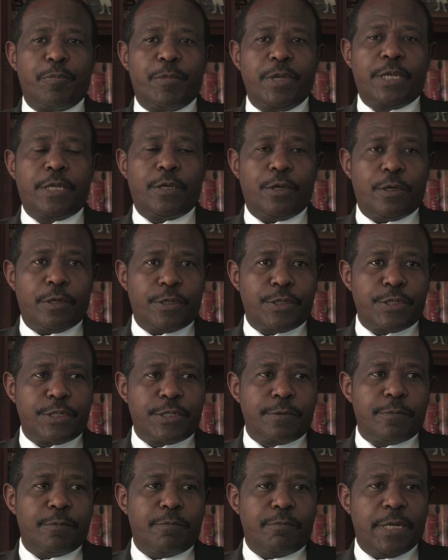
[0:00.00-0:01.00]

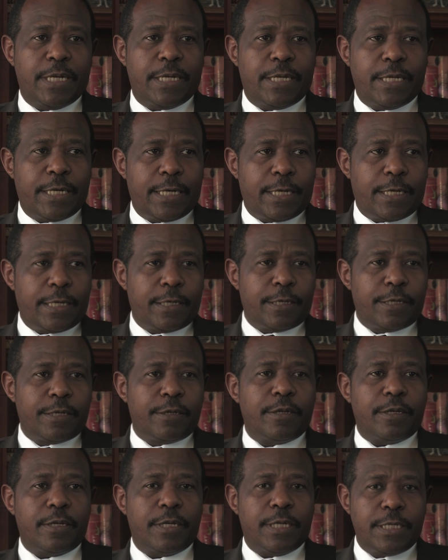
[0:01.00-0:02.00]
Because Mandela,
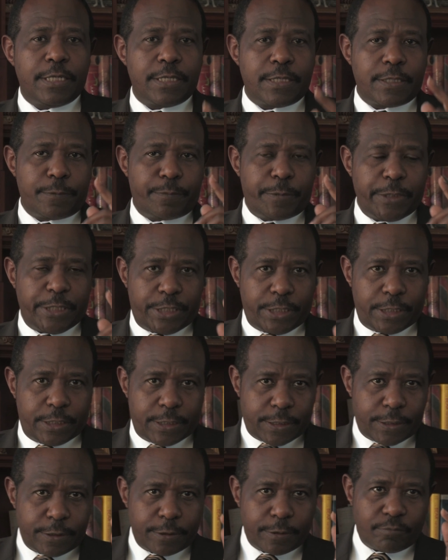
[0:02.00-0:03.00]
in his
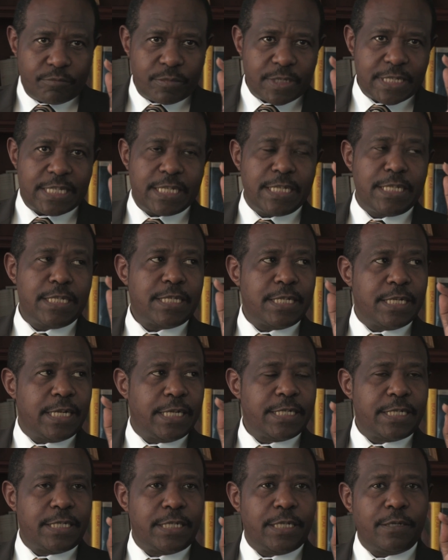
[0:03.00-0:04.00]
speeches, since
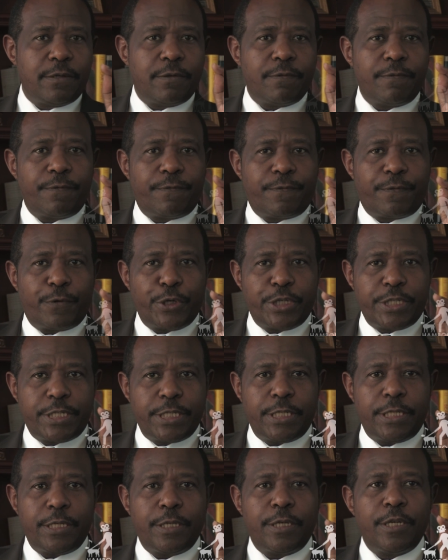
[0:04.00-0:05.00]

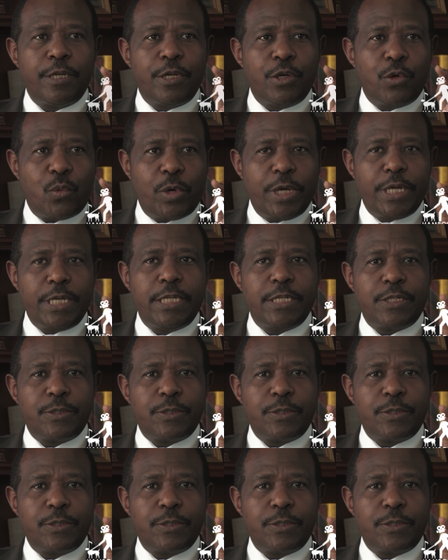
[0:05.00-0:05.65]
1940, when he